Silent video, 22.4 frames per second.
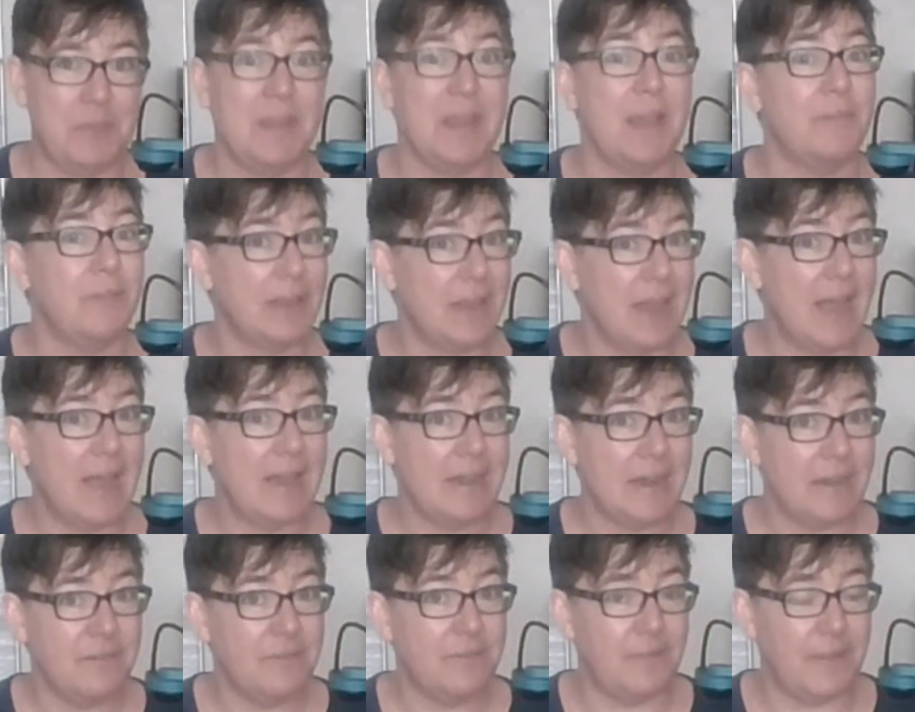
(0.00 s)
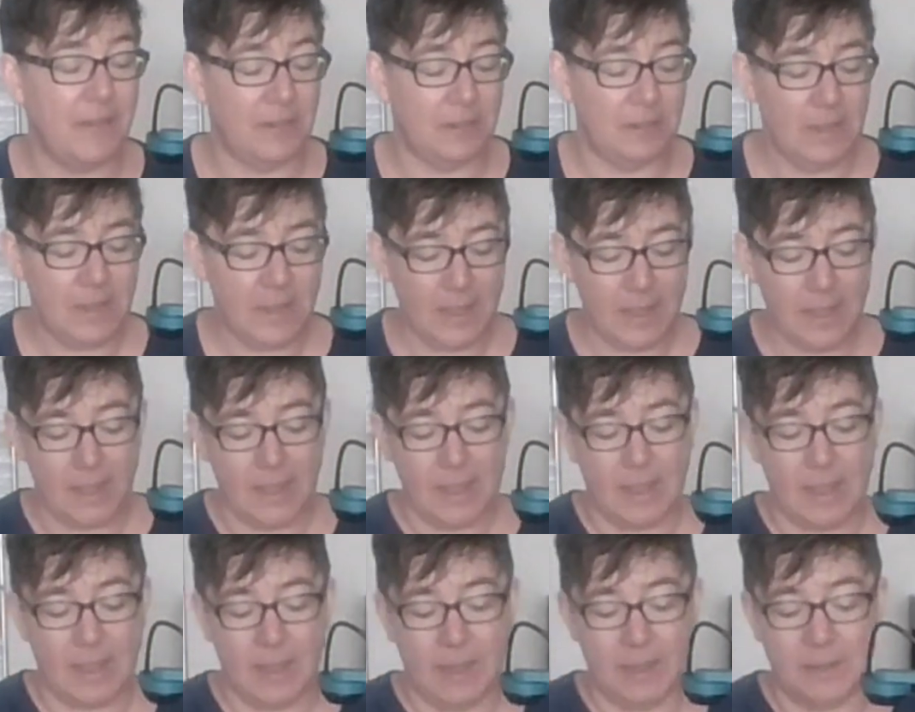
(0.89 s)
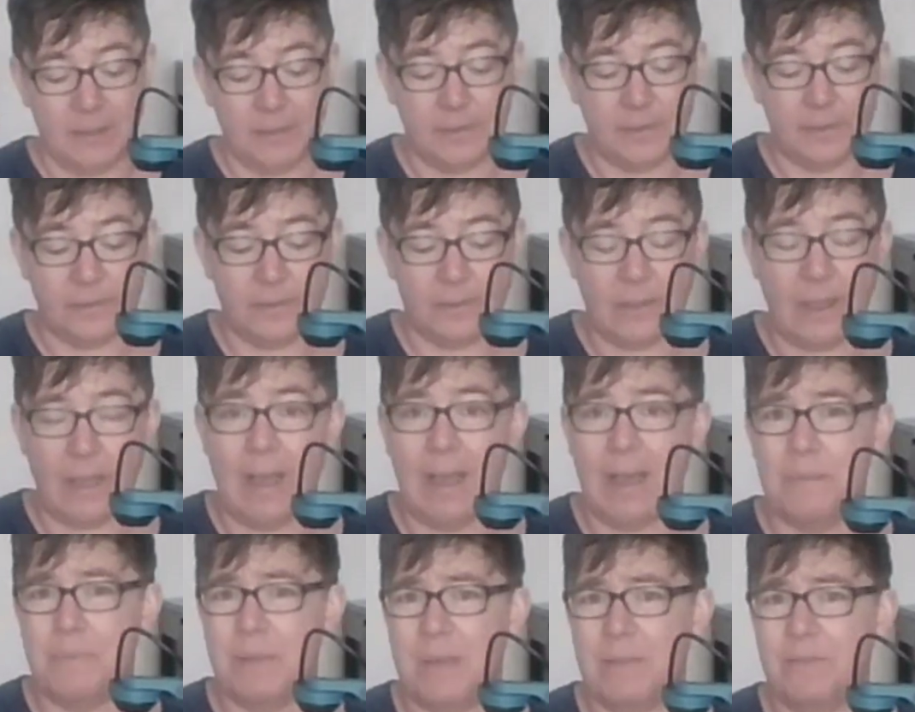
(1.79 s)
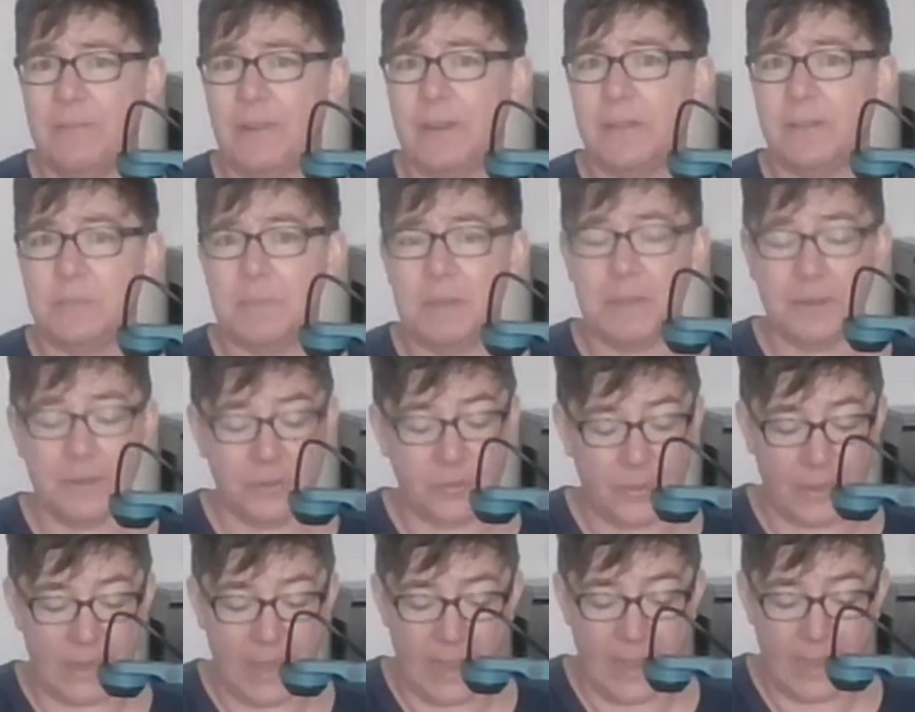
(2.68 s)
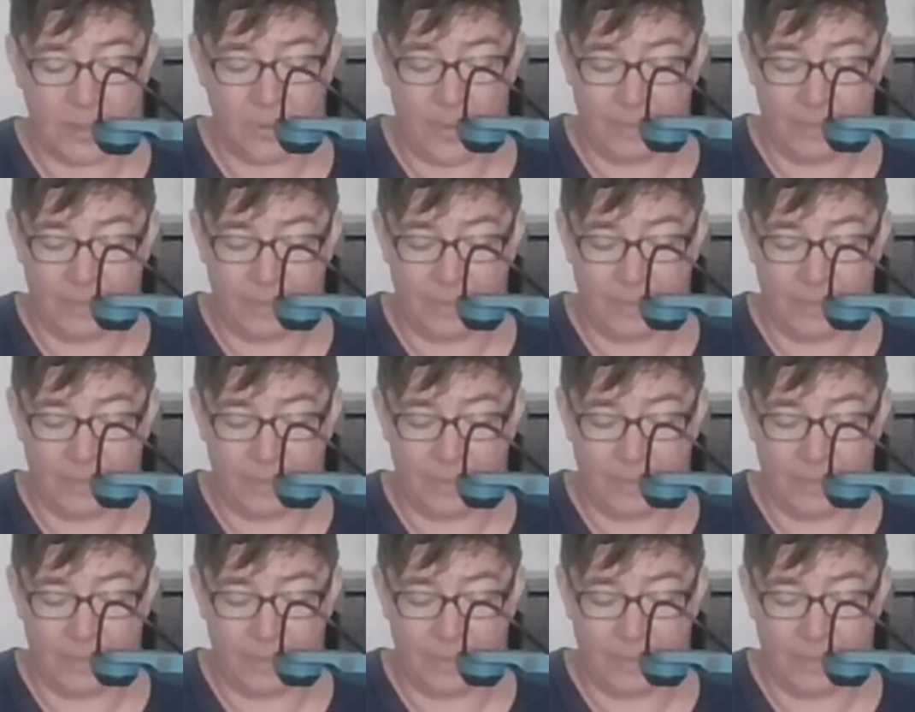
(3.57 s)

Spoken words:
of a cut and fill is very similar to a cut.